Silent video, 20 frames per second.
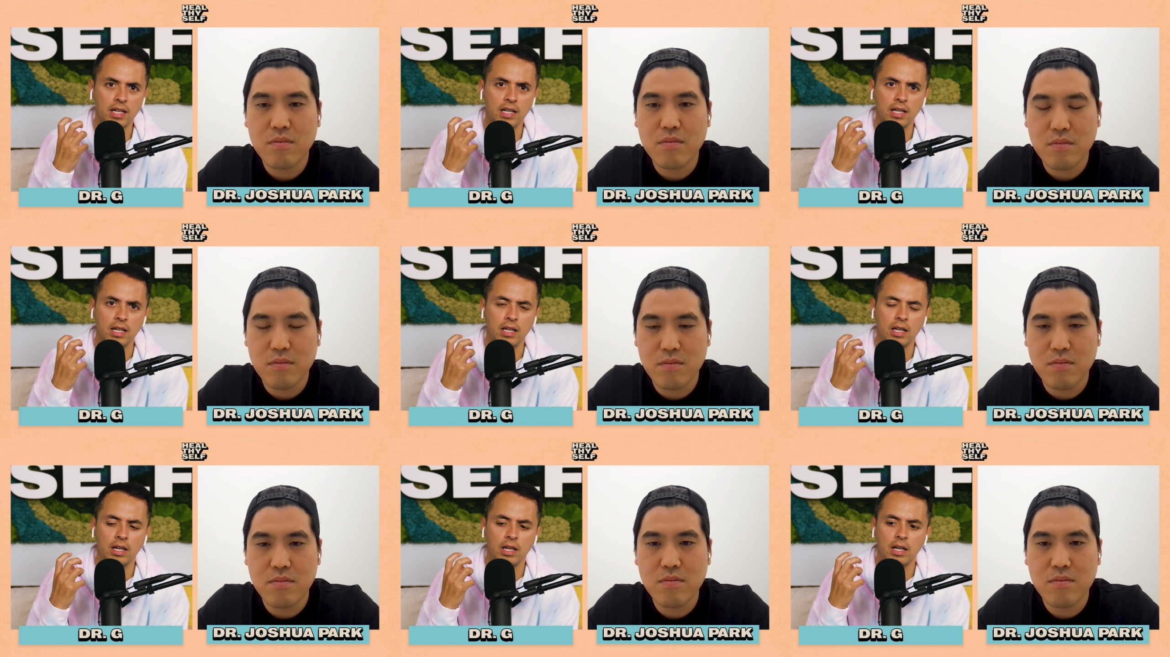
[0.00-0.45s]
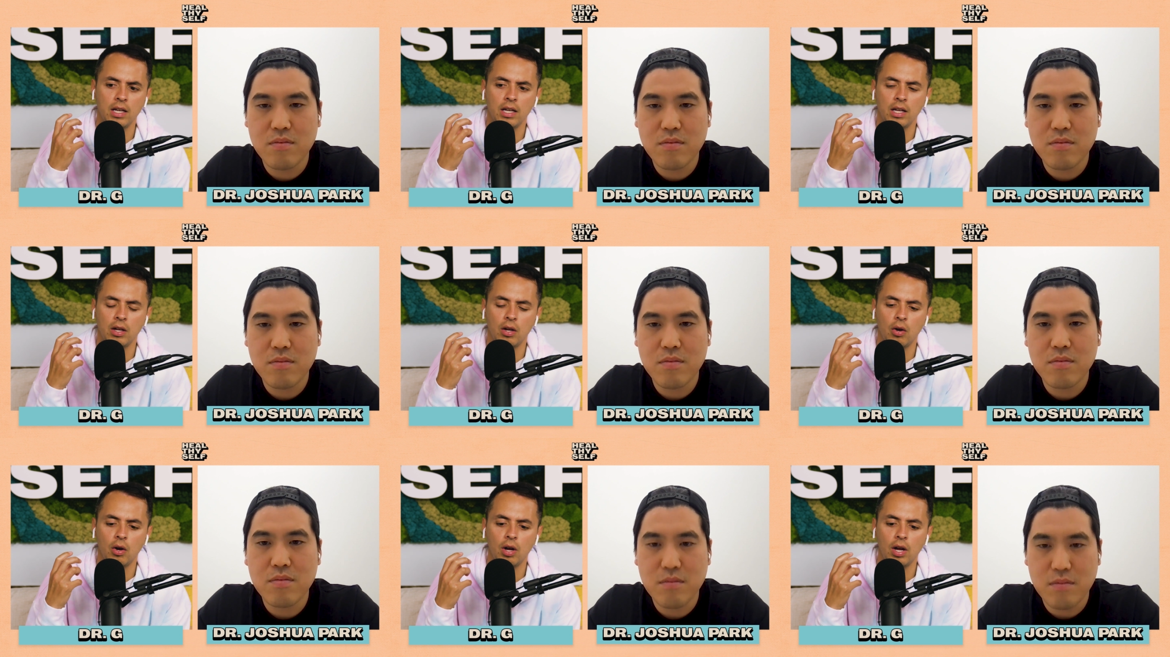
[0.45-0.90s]

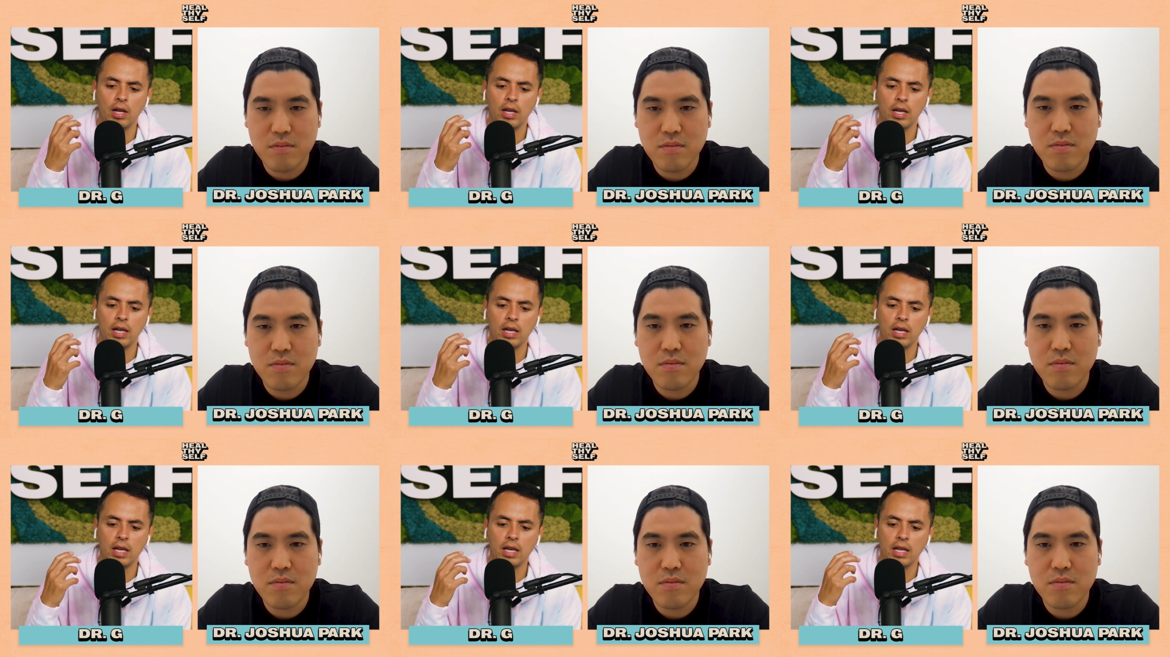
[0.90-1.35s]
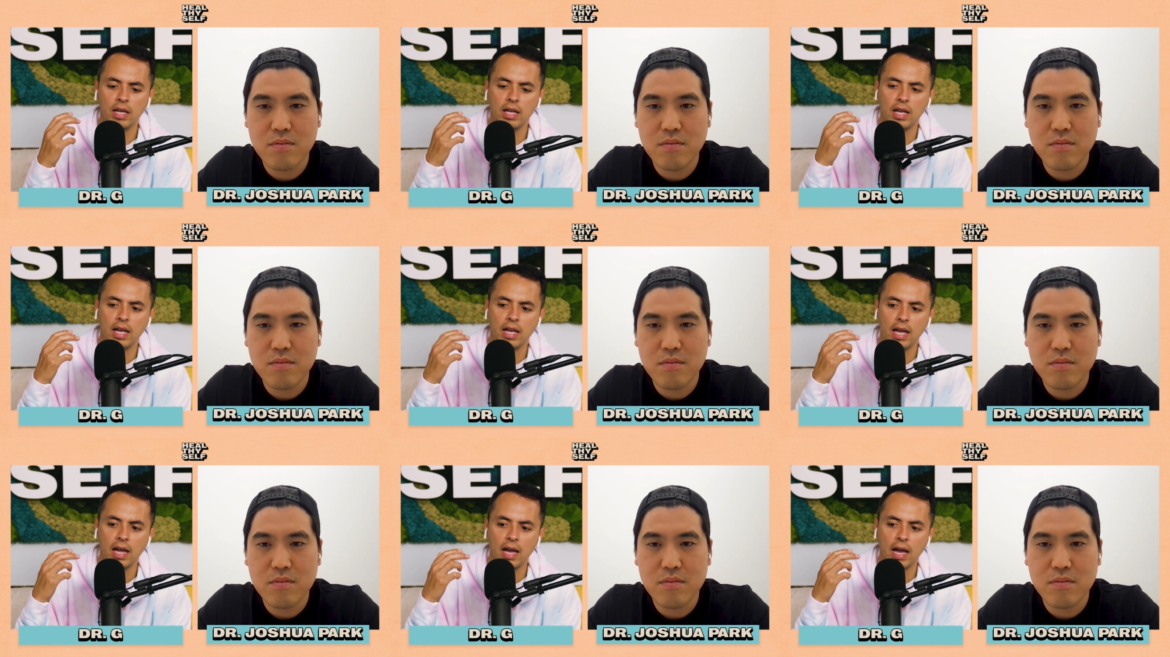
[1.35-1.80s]
Speaker 1: Mm-hmm. It, mm-hmm. it,
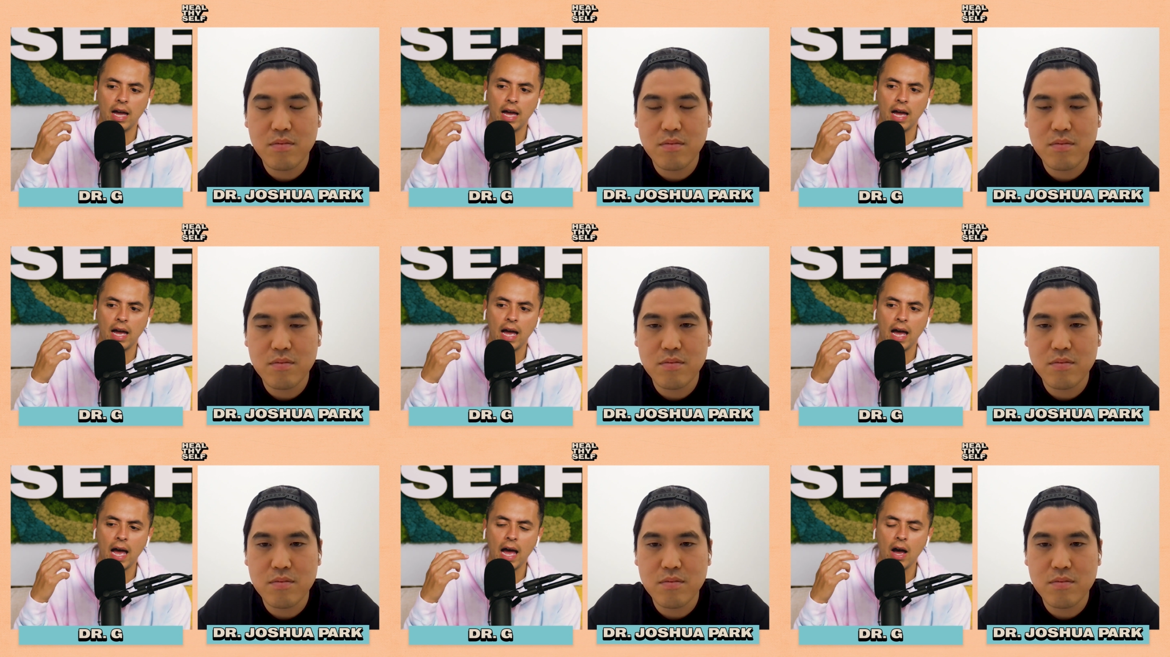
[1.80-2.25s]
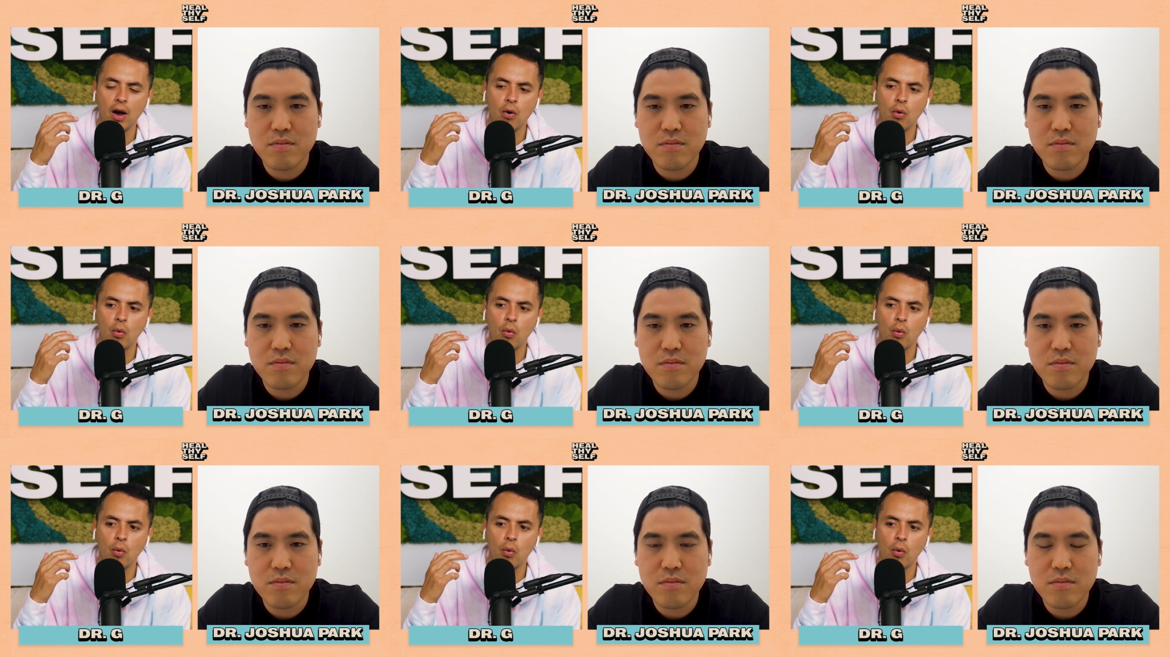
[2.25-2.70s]

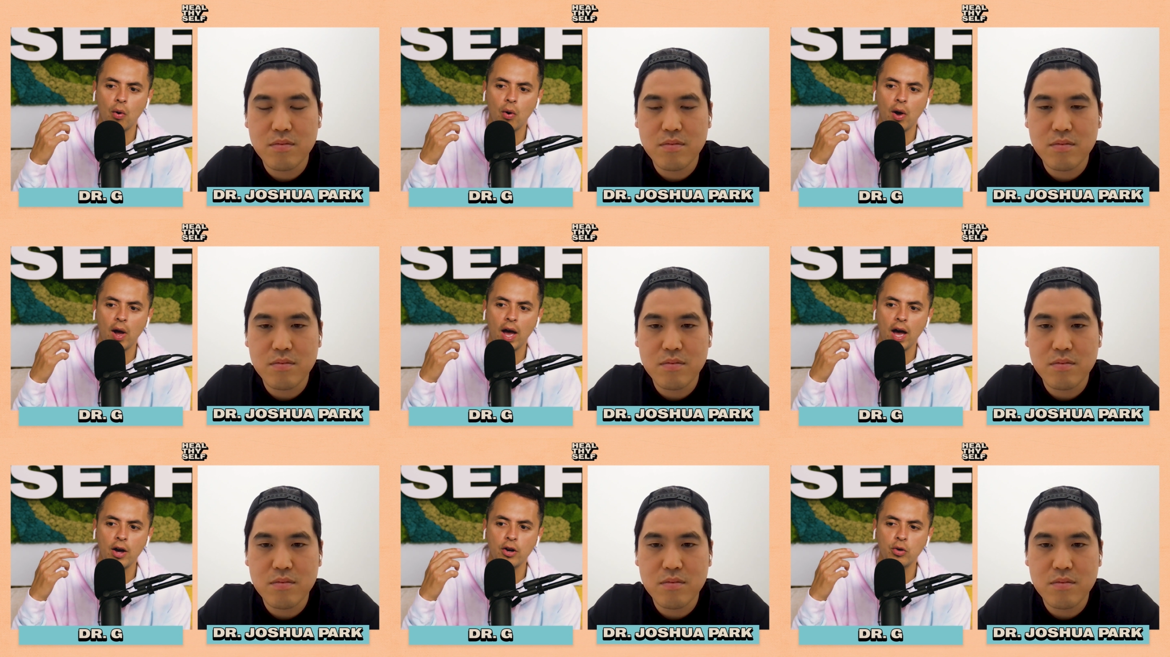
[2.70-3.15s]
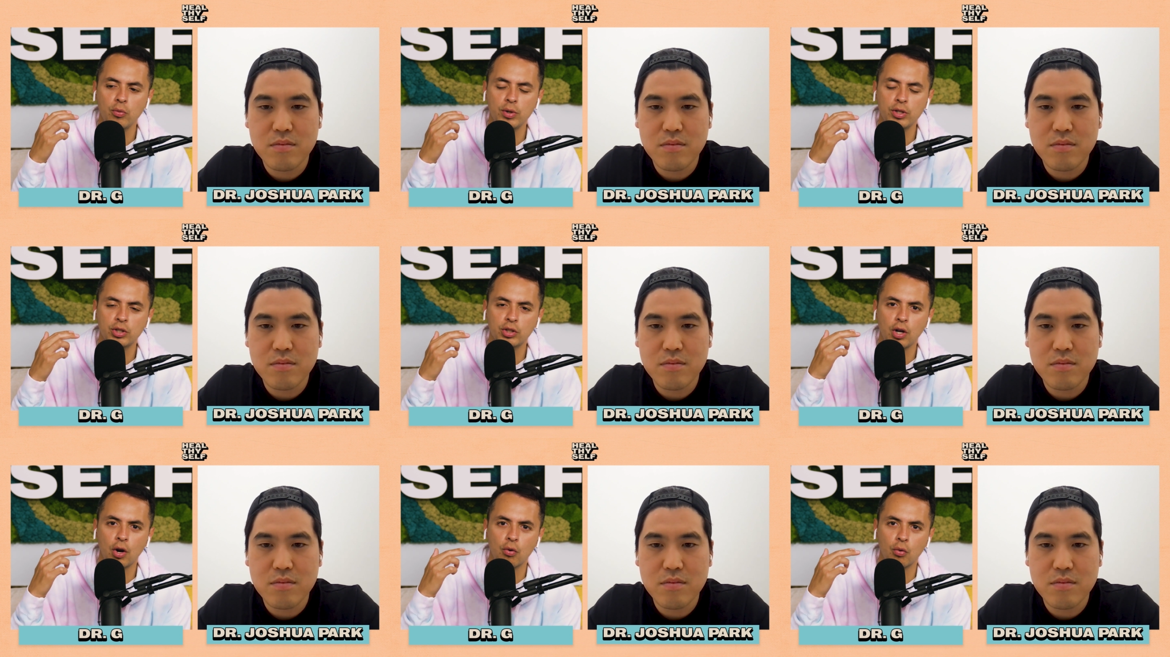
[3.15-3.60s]
how how do we
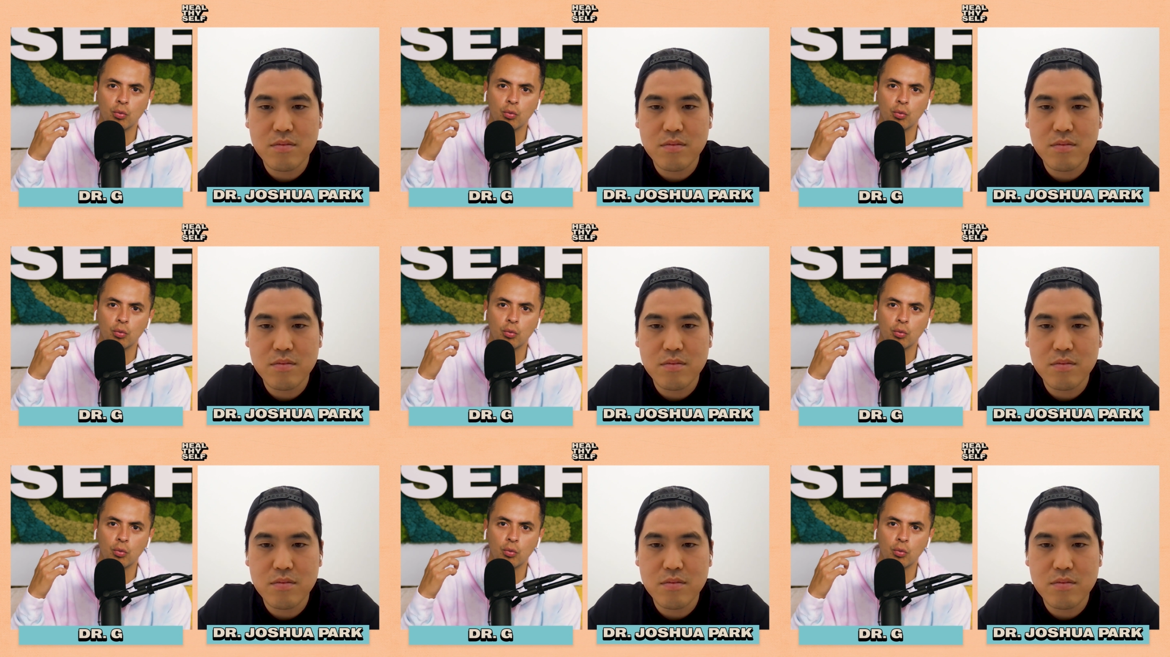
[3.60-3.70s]
start